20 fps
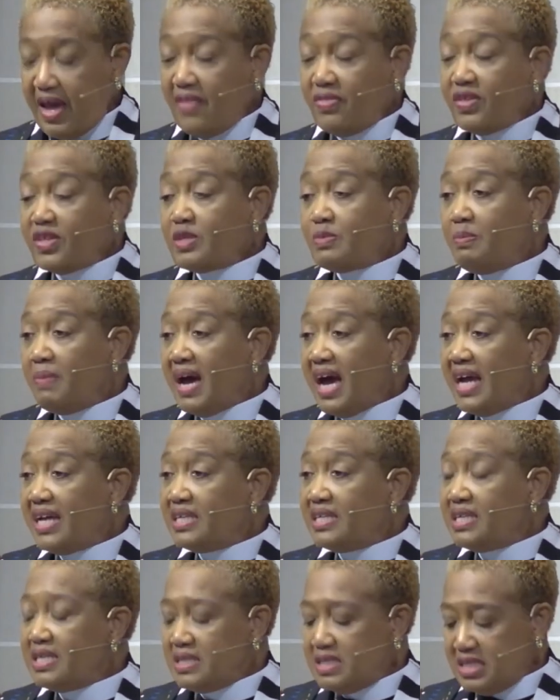And this
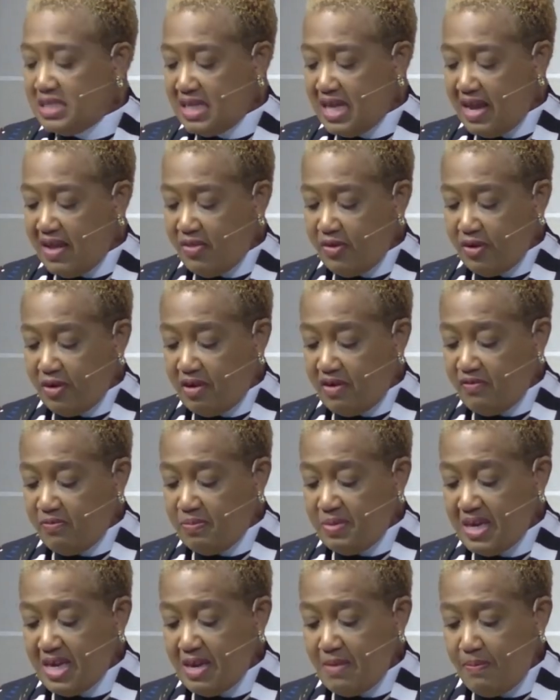binding together of
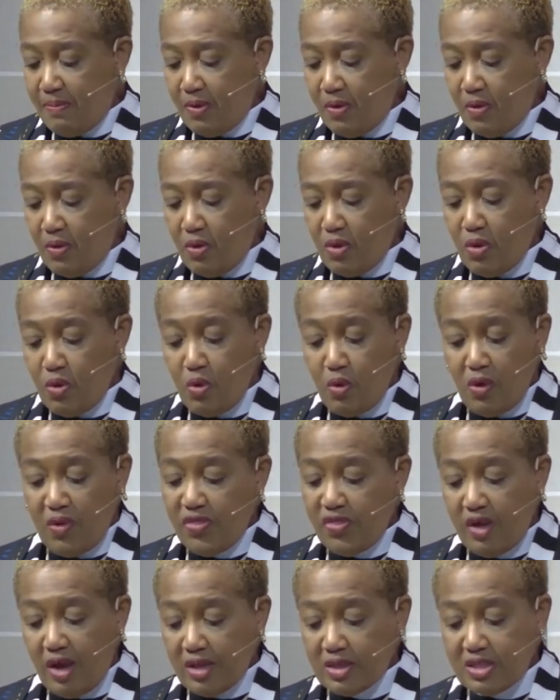people who
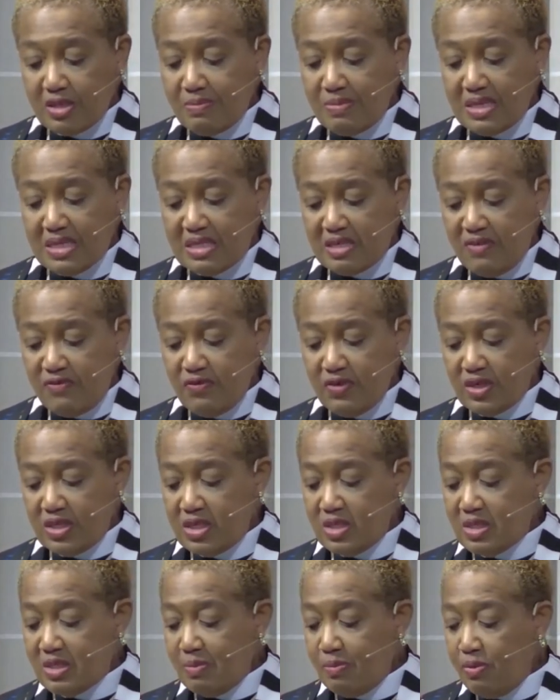are thought to be
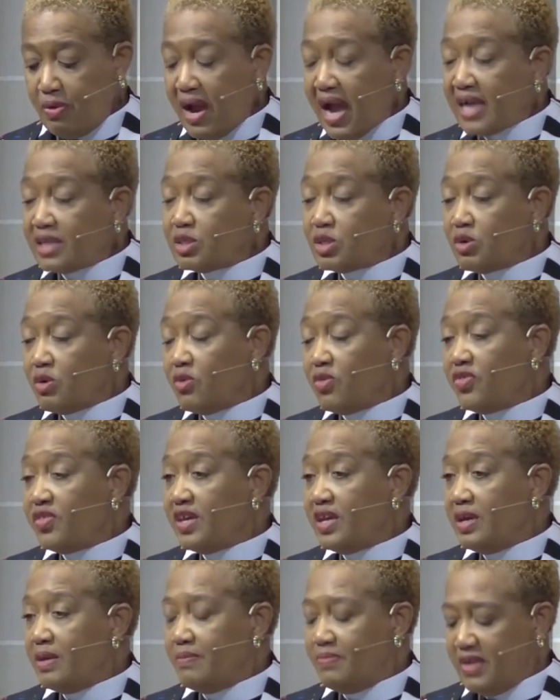different is the practical
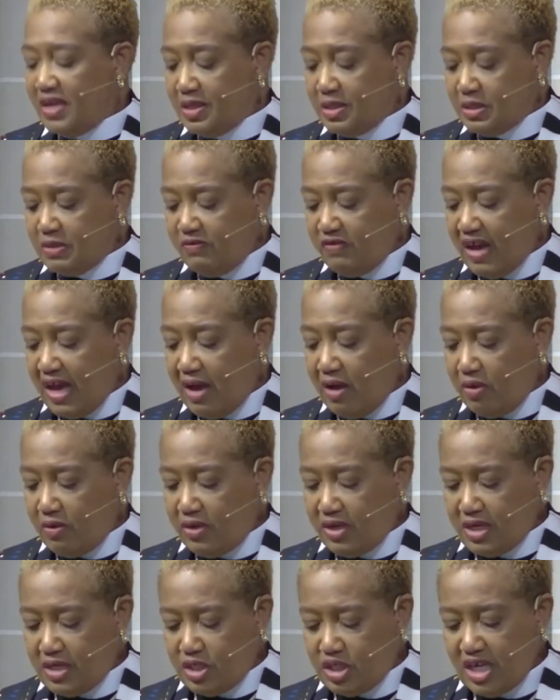theme that is
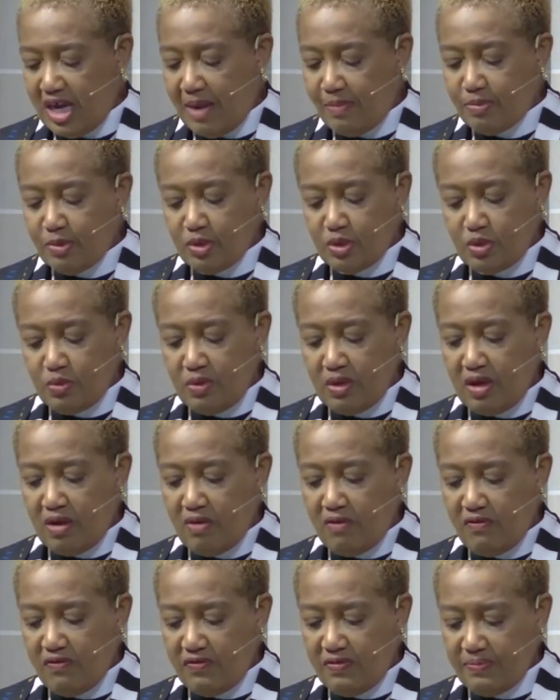found in chapter
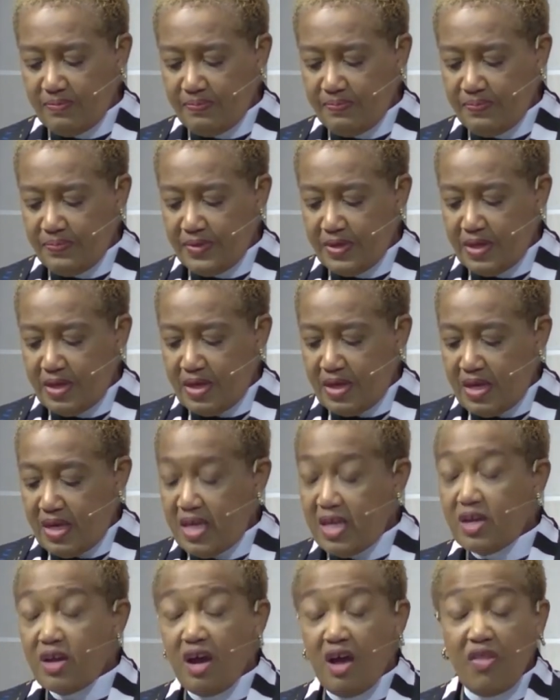12.
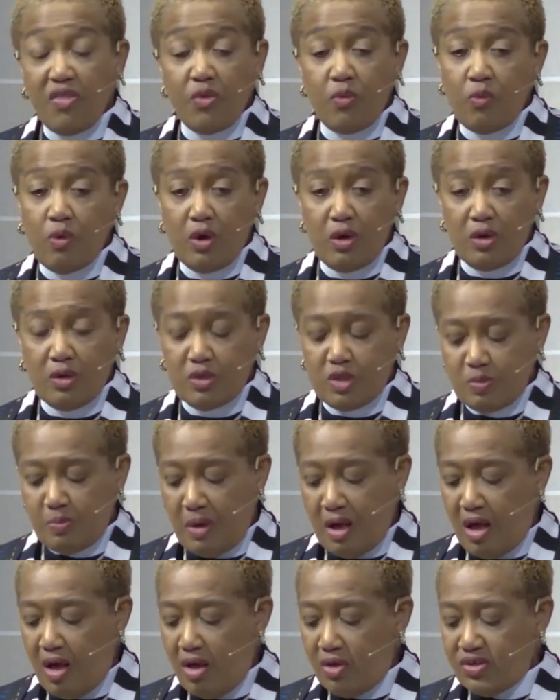In other words,
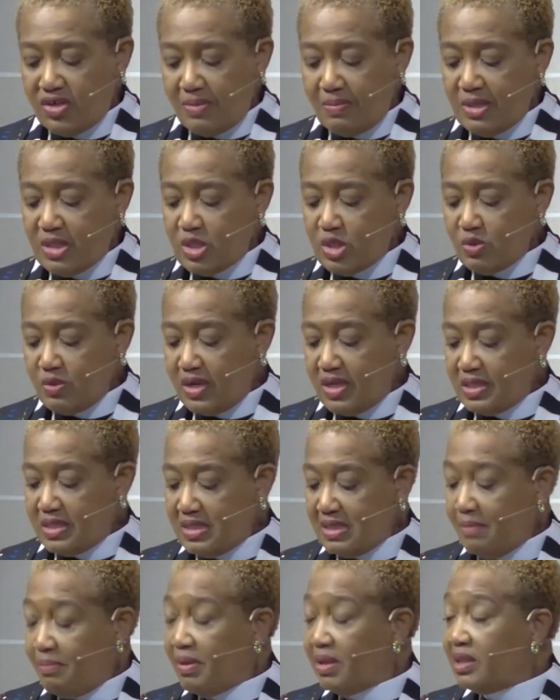Paul
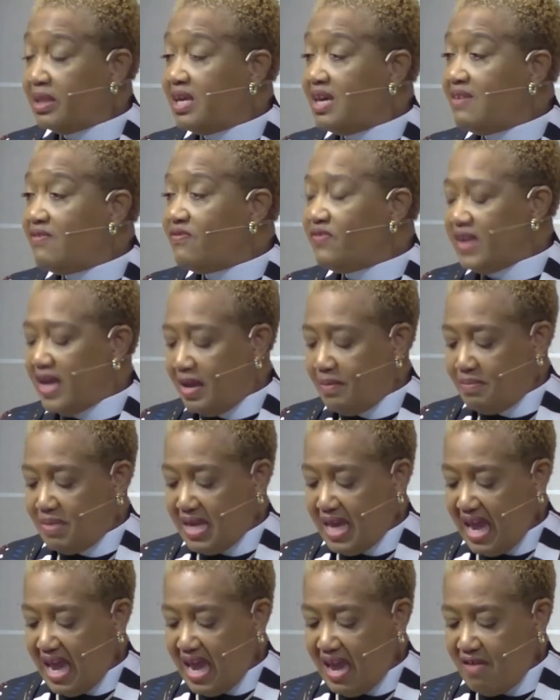demonstrates that belief and
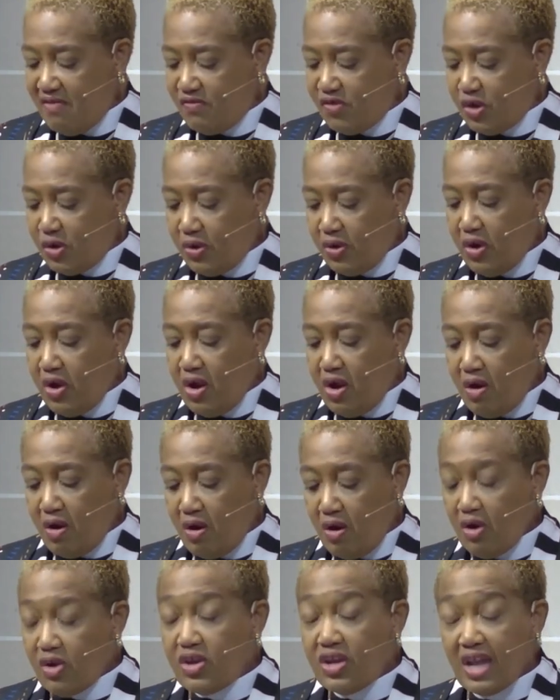behavior
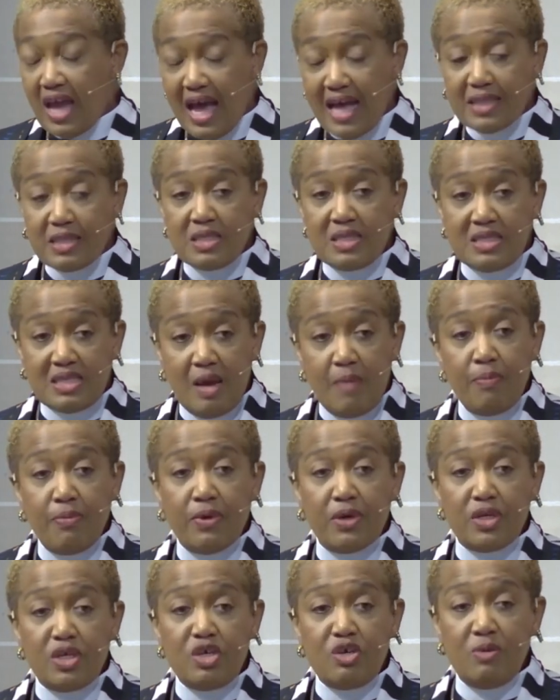are not
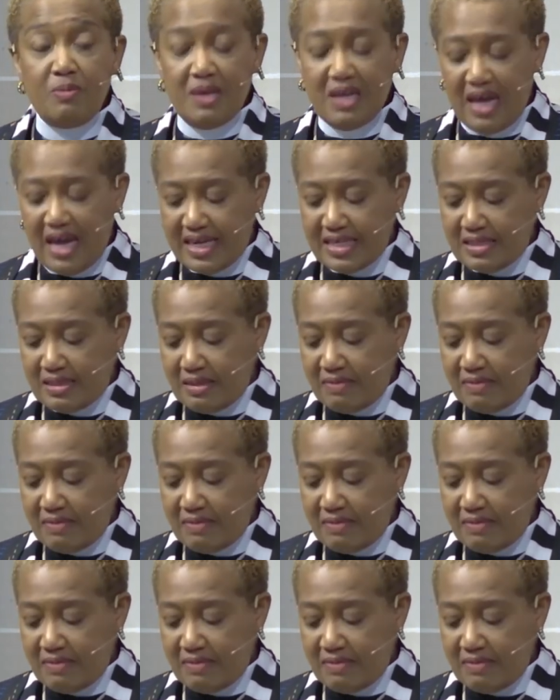separate human